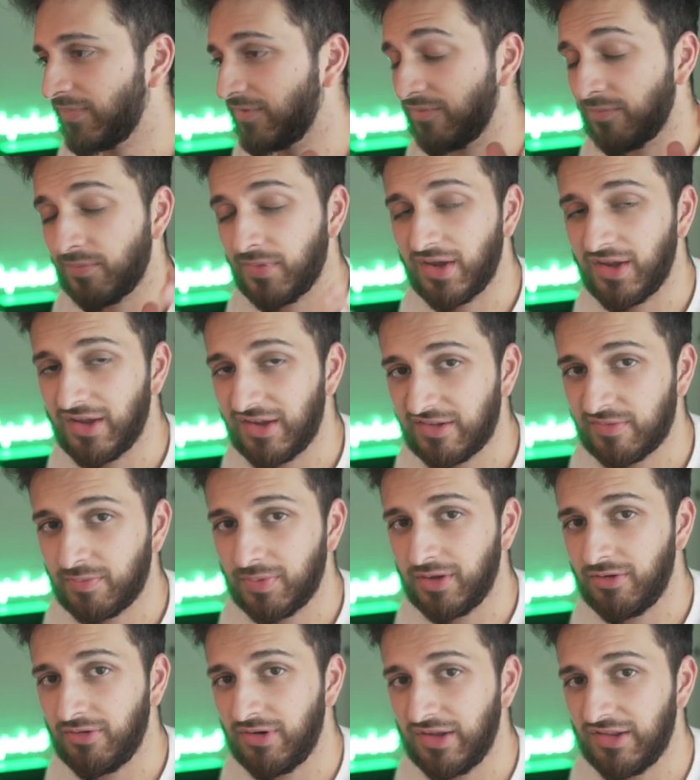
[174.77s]
my
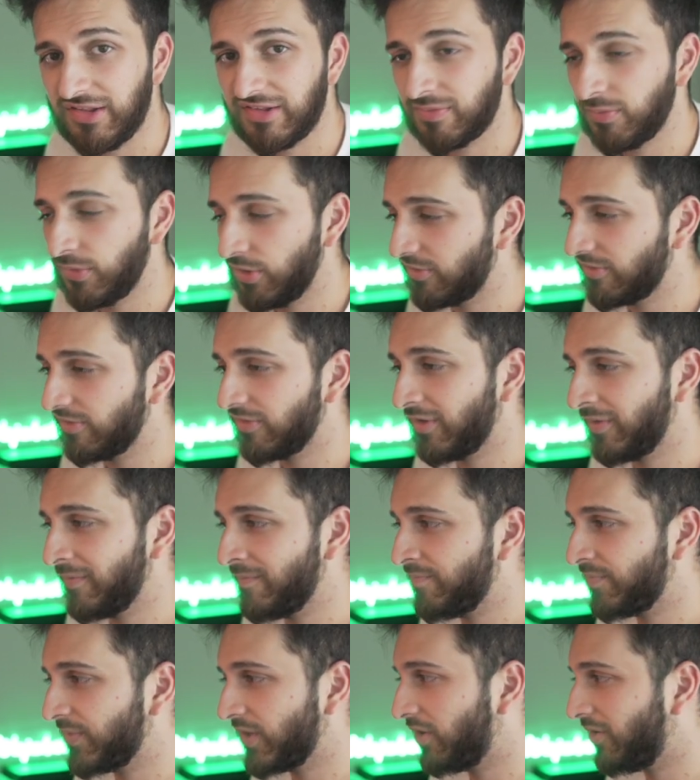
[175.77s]
experience, most of
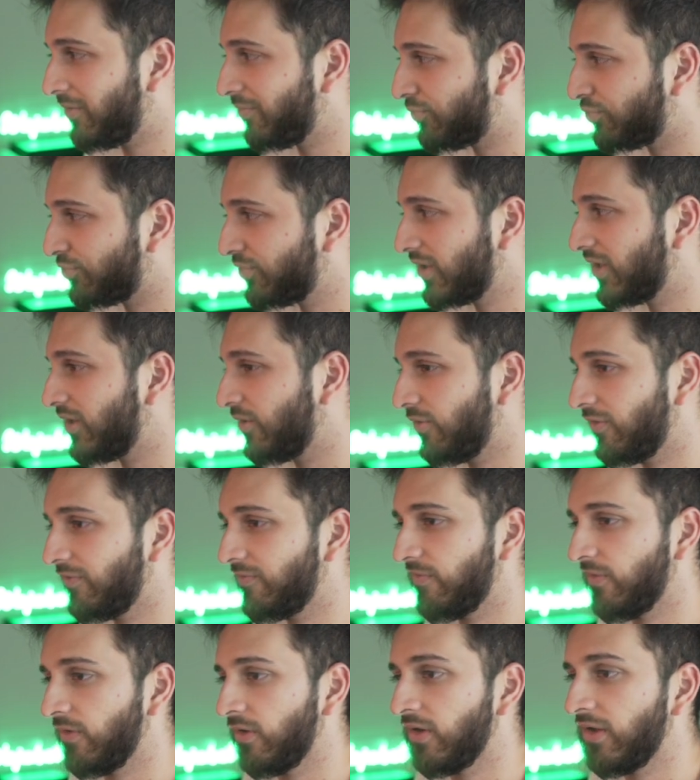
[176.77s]
them are pretty
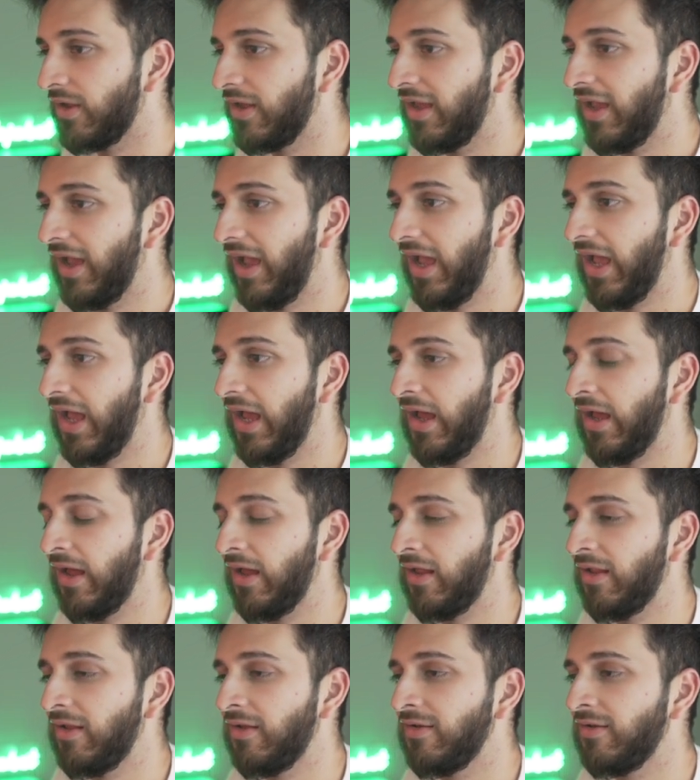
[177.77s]
awful.
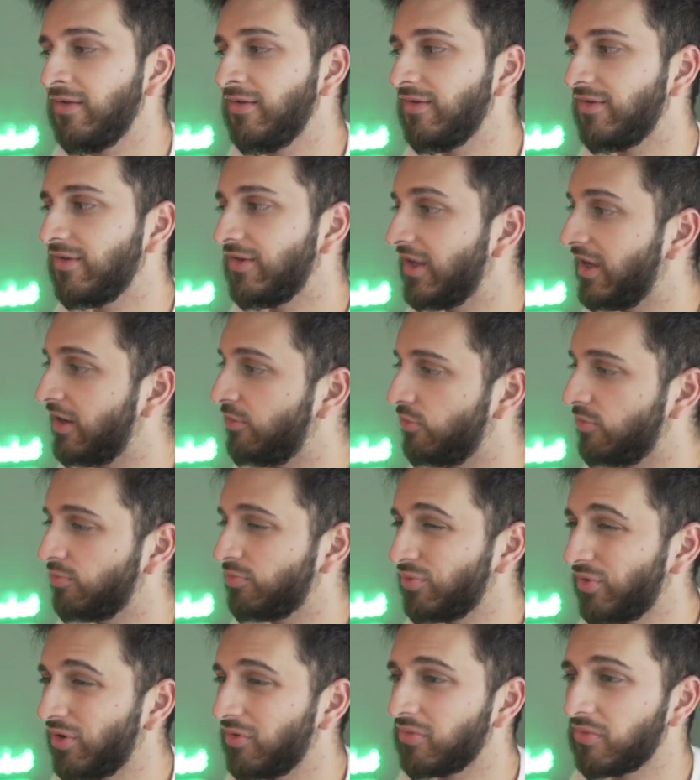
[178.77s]
And yeah, we
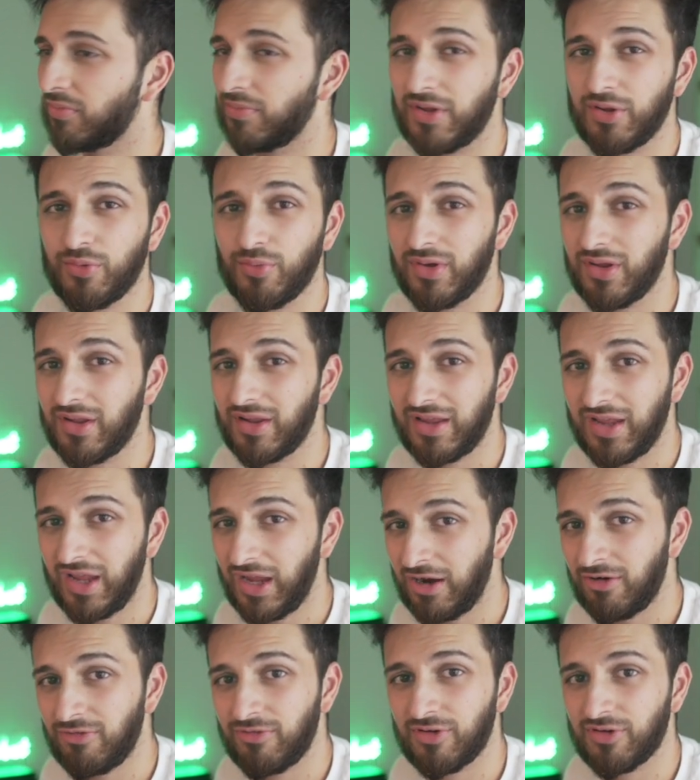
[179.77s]
probably will
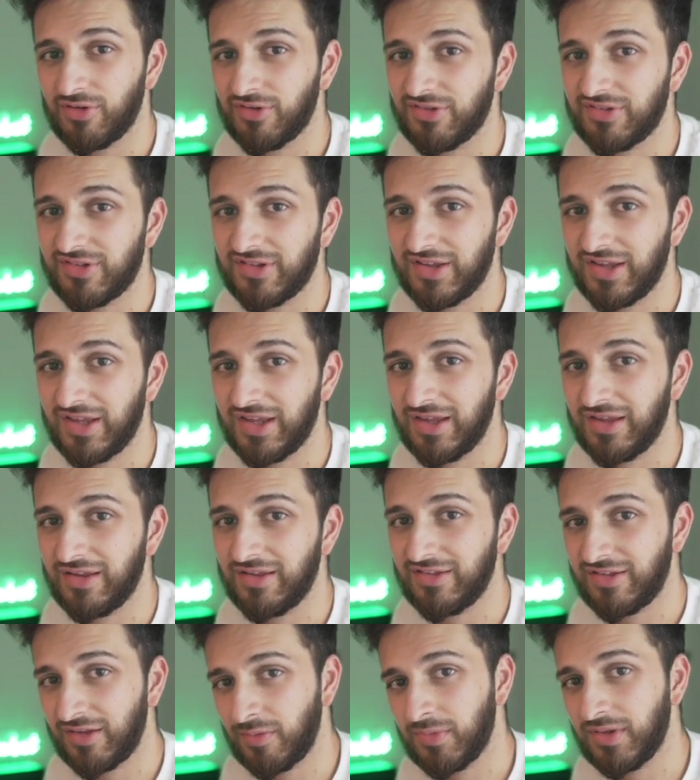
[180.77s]
carry on
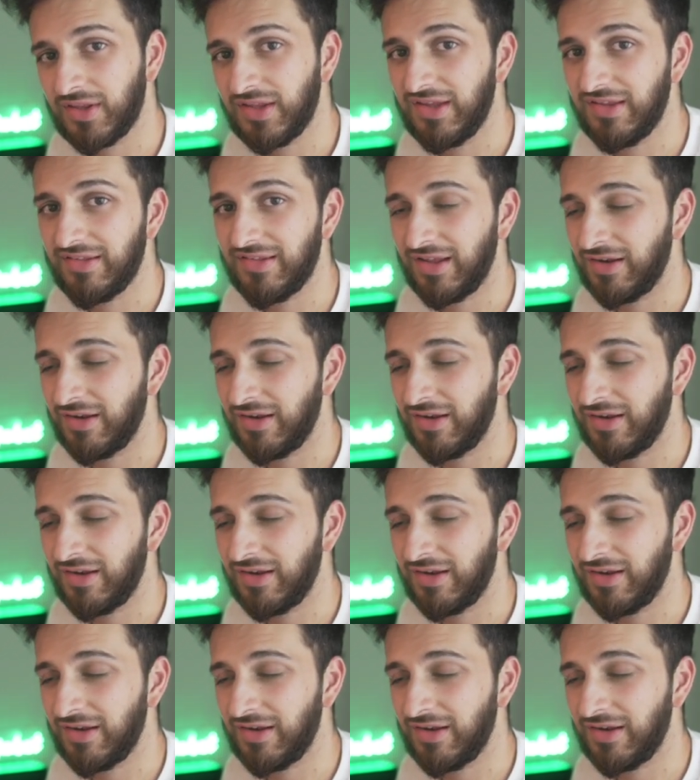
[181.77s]
seeing some of these